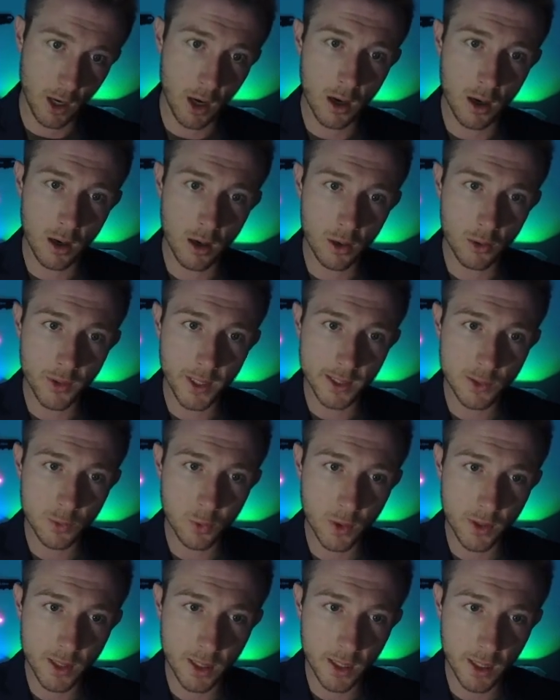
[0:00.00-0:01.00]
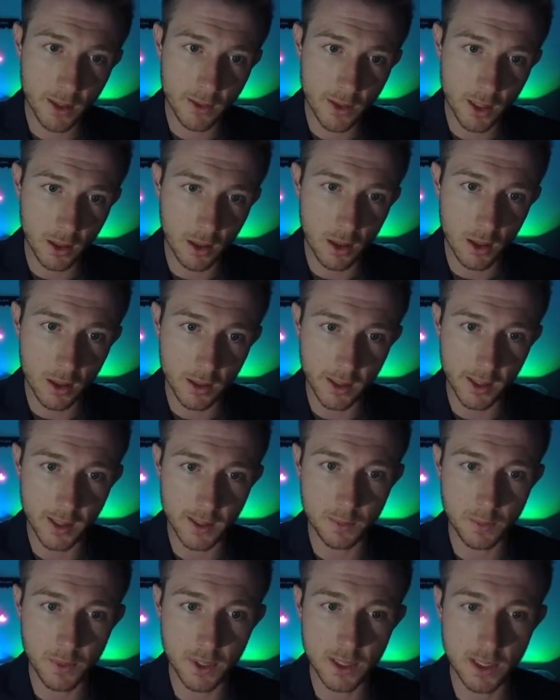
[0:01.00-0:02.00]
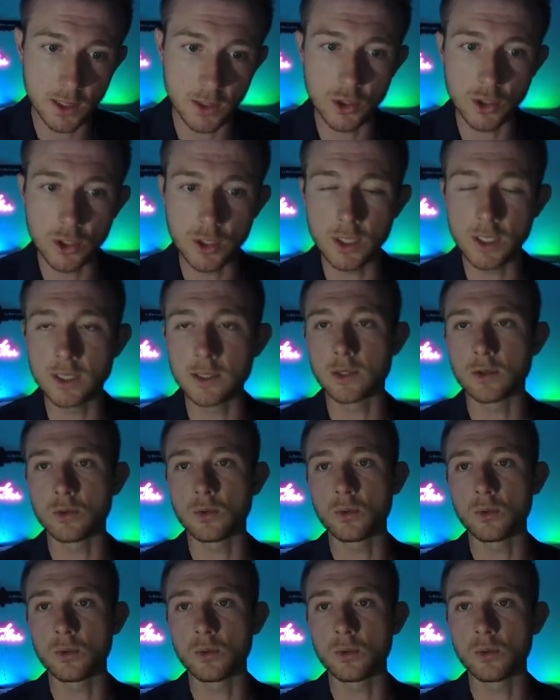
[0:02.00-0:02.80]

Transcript: Oh, that's where the caulking is missing. Jeez